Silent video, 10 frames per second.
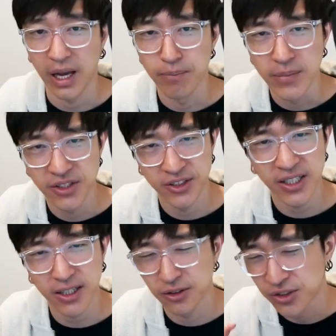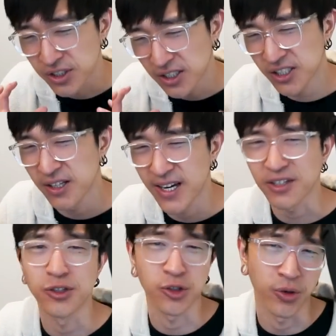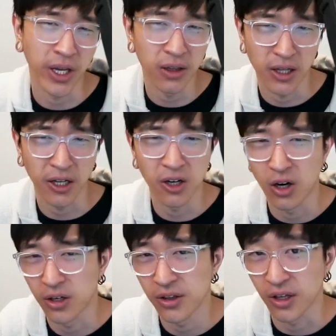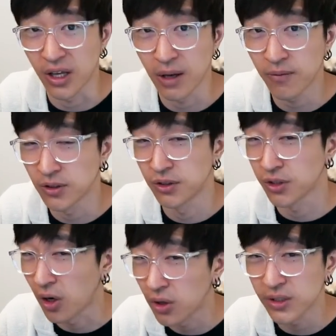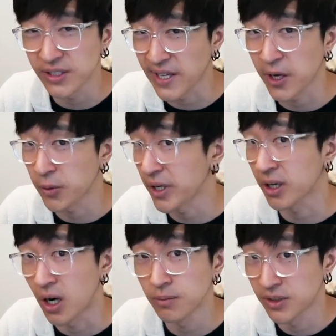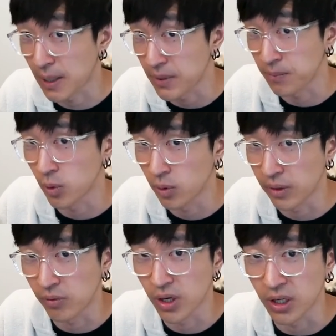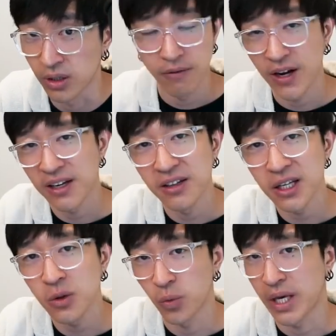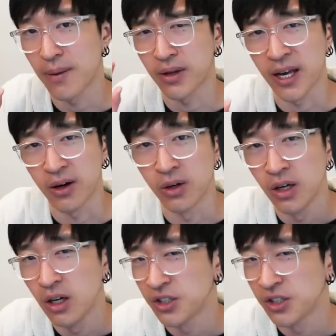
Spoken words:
And Mystic is such a nice trait later on in the game versus all these AoE comps that people will be running. Finally, we have Kale.